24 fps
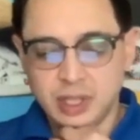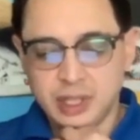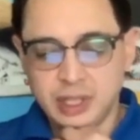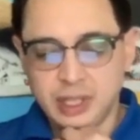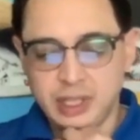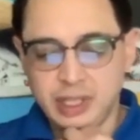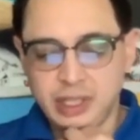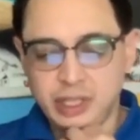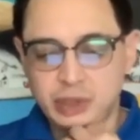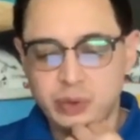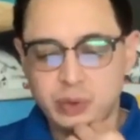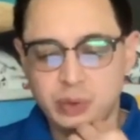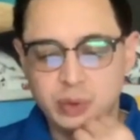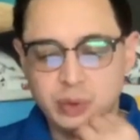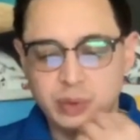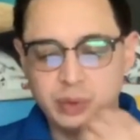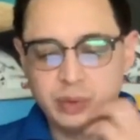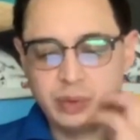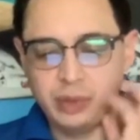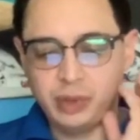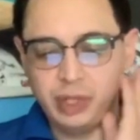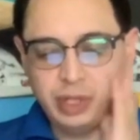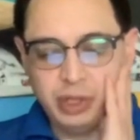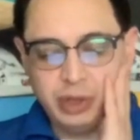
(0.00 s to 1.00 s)
need to
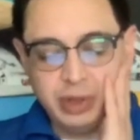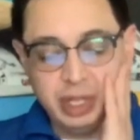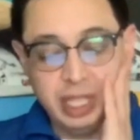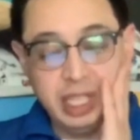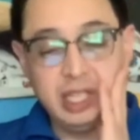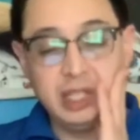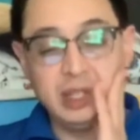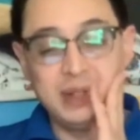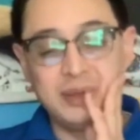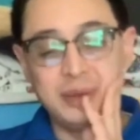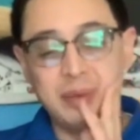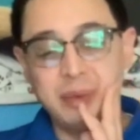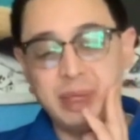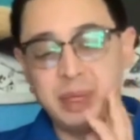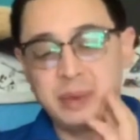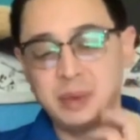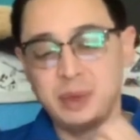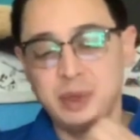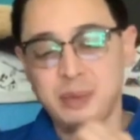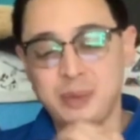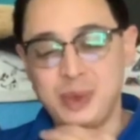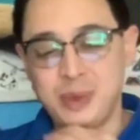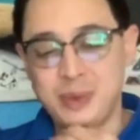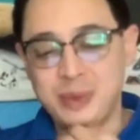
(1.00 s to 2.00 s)
you need to
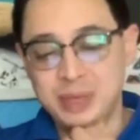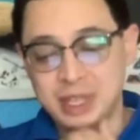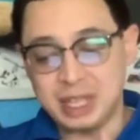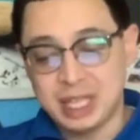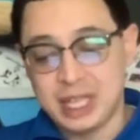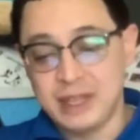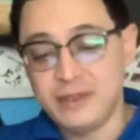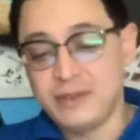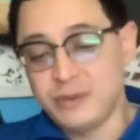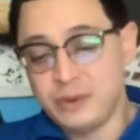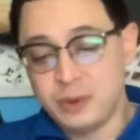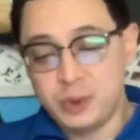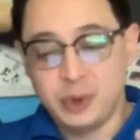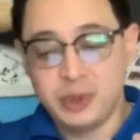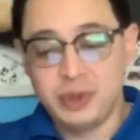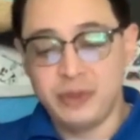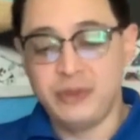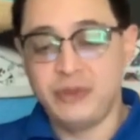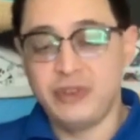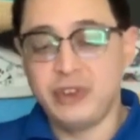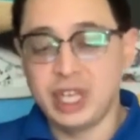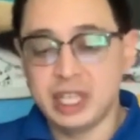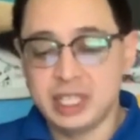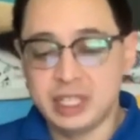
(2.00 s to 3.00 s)
remember to be playful and
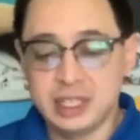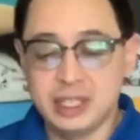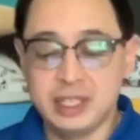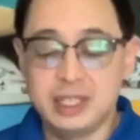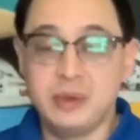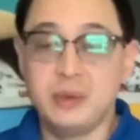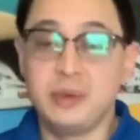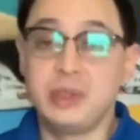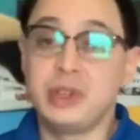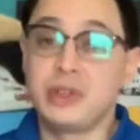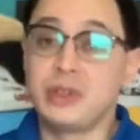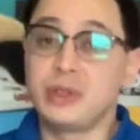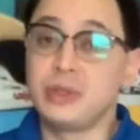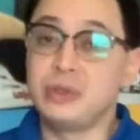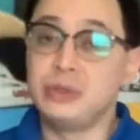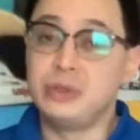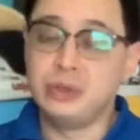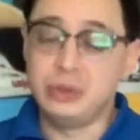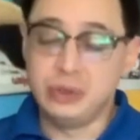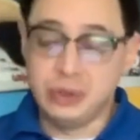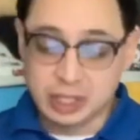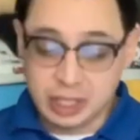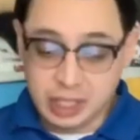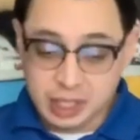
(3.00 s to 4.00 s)
affectionate with those
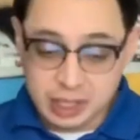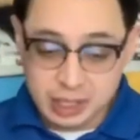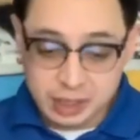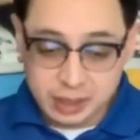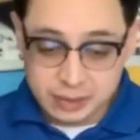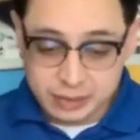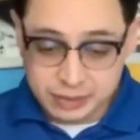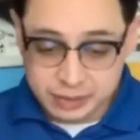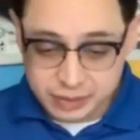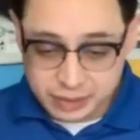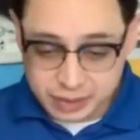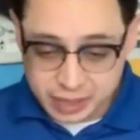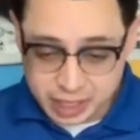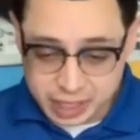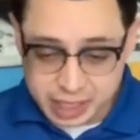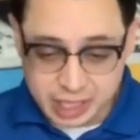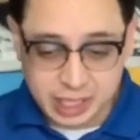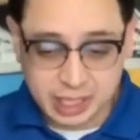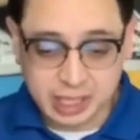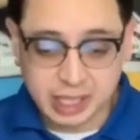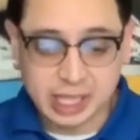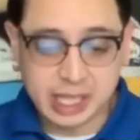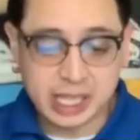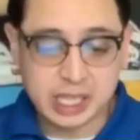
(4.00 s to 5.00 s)
you love,
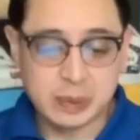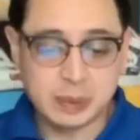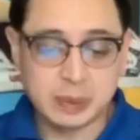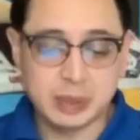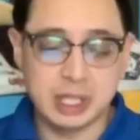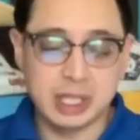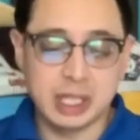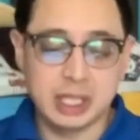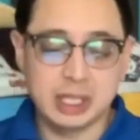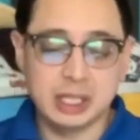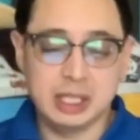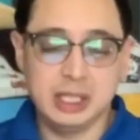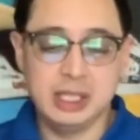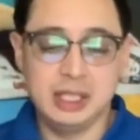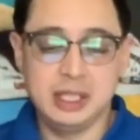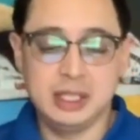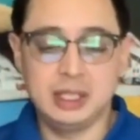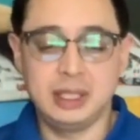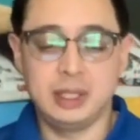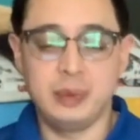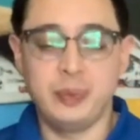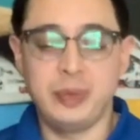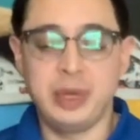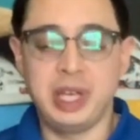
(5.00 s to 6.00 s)
and last but not
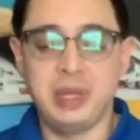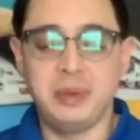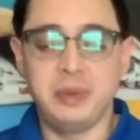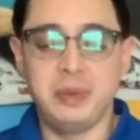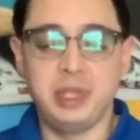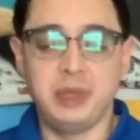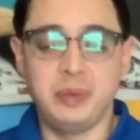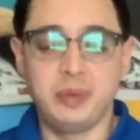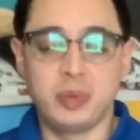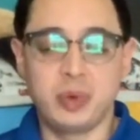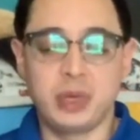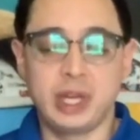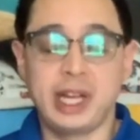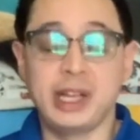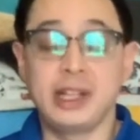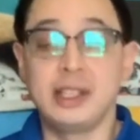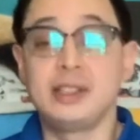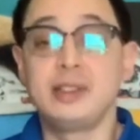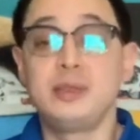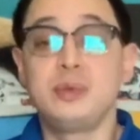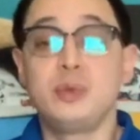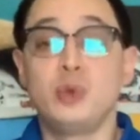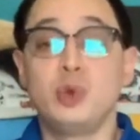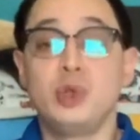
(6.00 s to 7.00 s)
least, it may mean
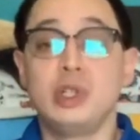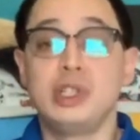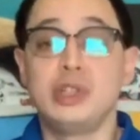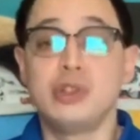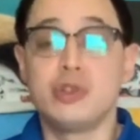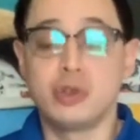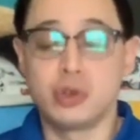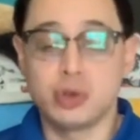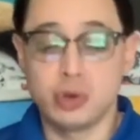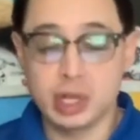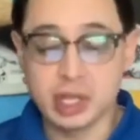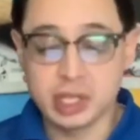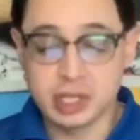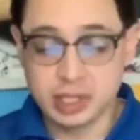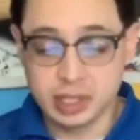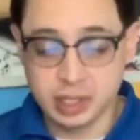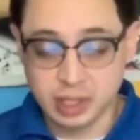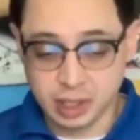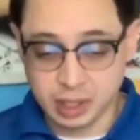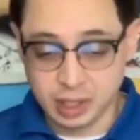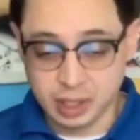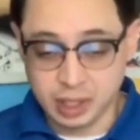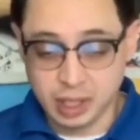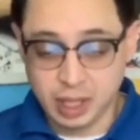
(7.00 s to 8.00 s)
practice more
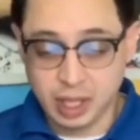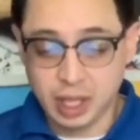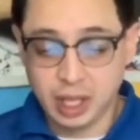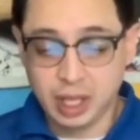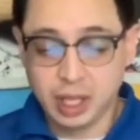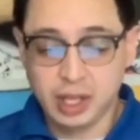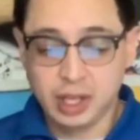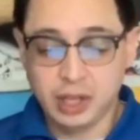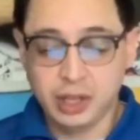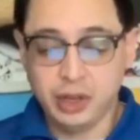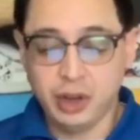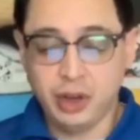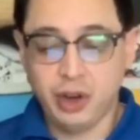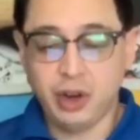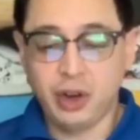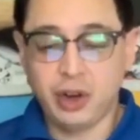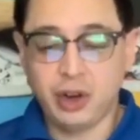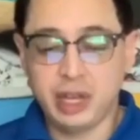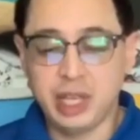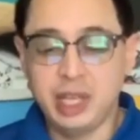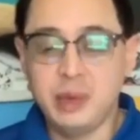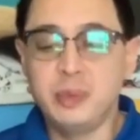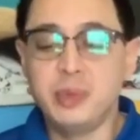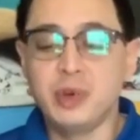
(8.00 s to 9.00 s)
discretion. Your,
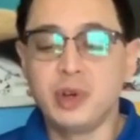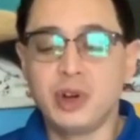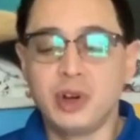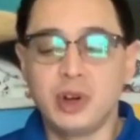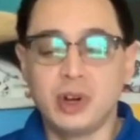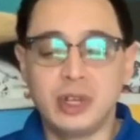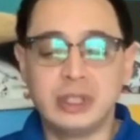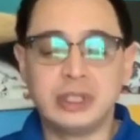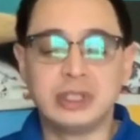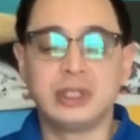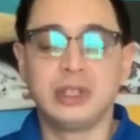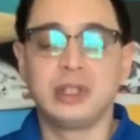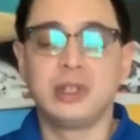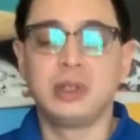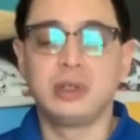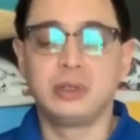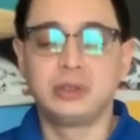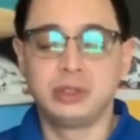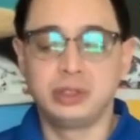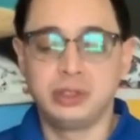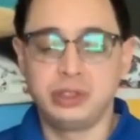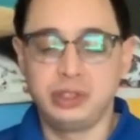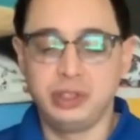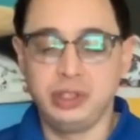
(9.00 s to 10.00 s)
keep your cards
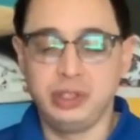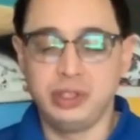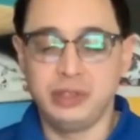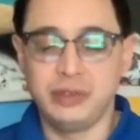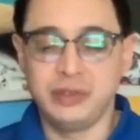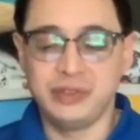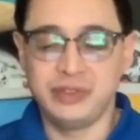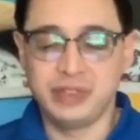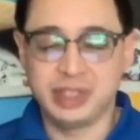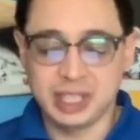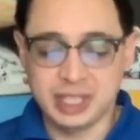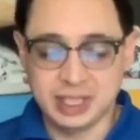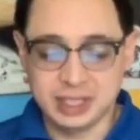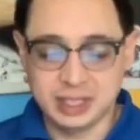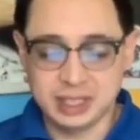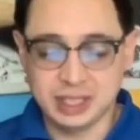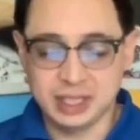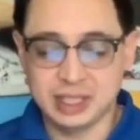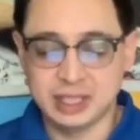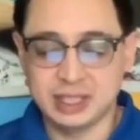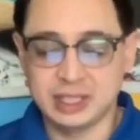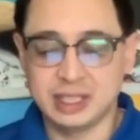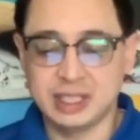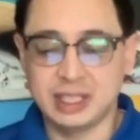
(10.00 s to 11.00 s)
closer to your vest
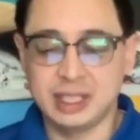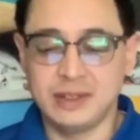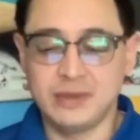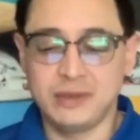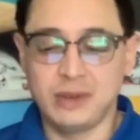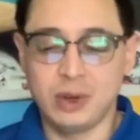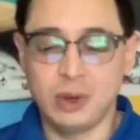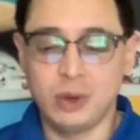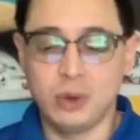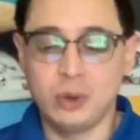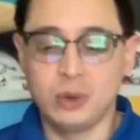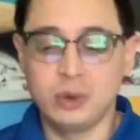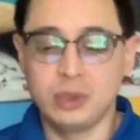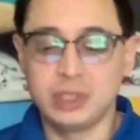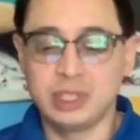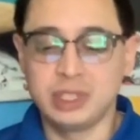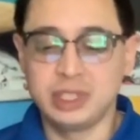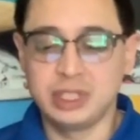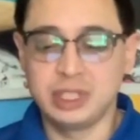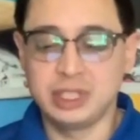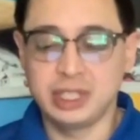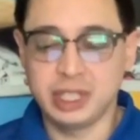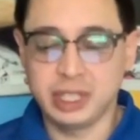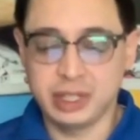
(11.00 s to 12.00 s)
instead of
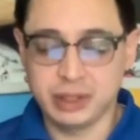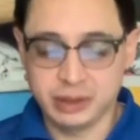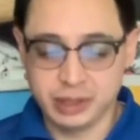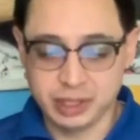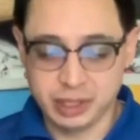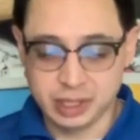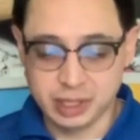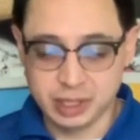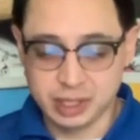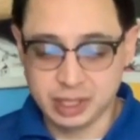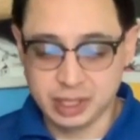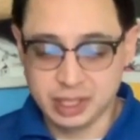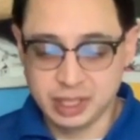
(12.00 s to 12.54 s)
oversharing.